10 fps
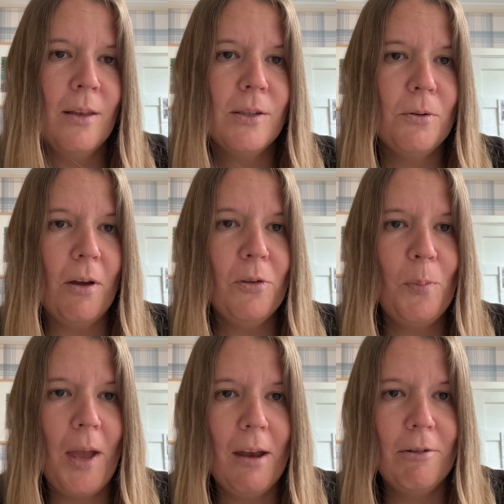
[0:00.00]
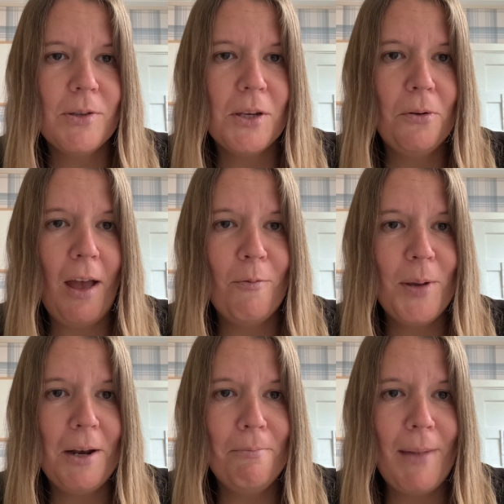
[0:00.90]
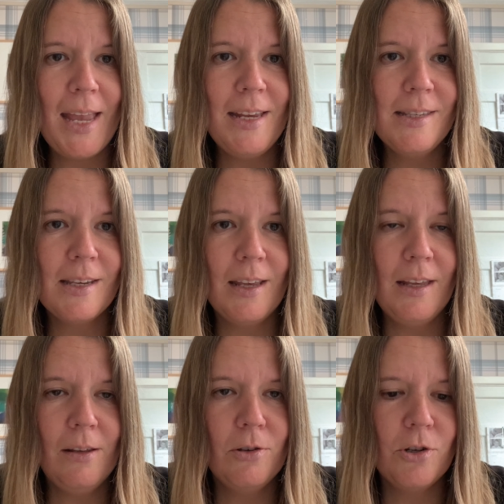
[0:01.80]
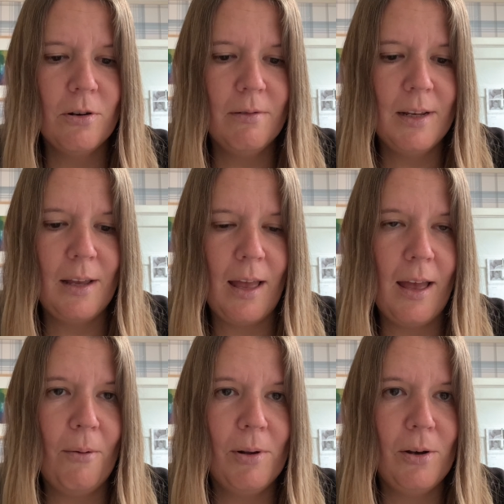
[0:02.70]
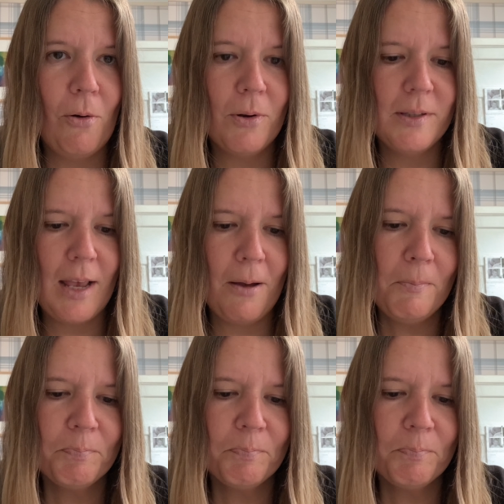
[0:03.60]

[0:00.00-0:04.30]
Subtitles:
to other parents who have been amazing during our lockdown.